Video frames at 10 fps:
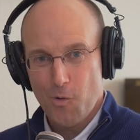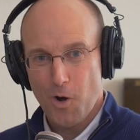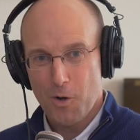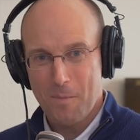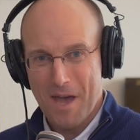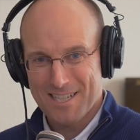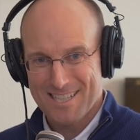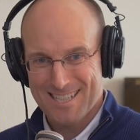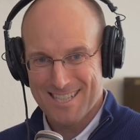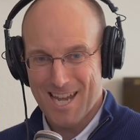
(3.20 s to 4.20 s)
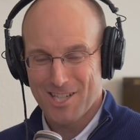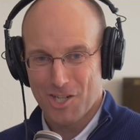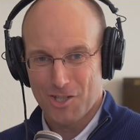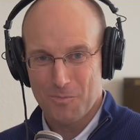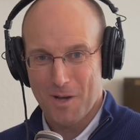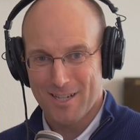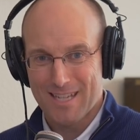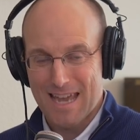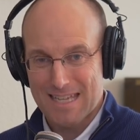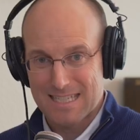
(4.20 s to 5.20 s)
Welcome back to the Diet Doctor
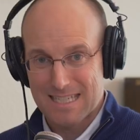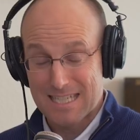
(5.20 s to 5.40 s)
podcast.